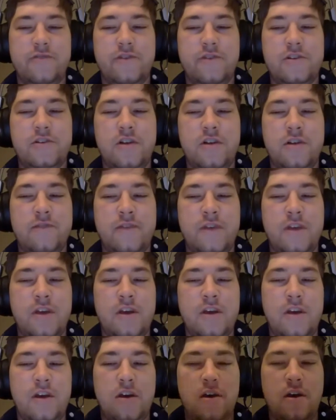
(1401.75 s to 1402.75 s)
First off,
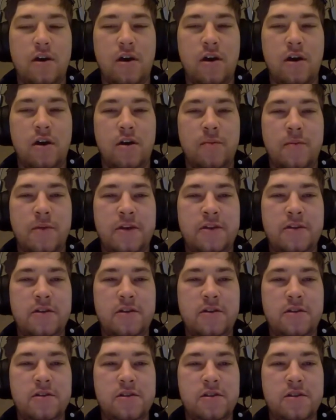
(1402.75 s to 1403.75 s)
um, it
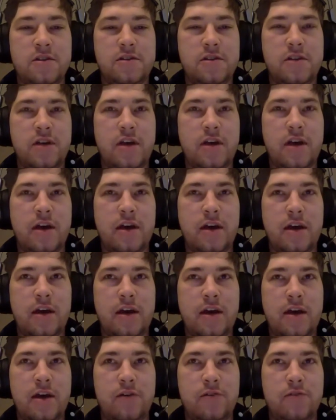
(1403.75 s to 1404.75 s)
teaches us
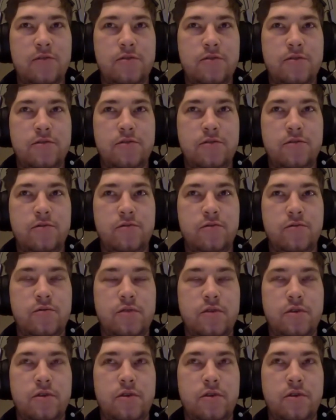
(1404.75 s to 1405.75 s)
how to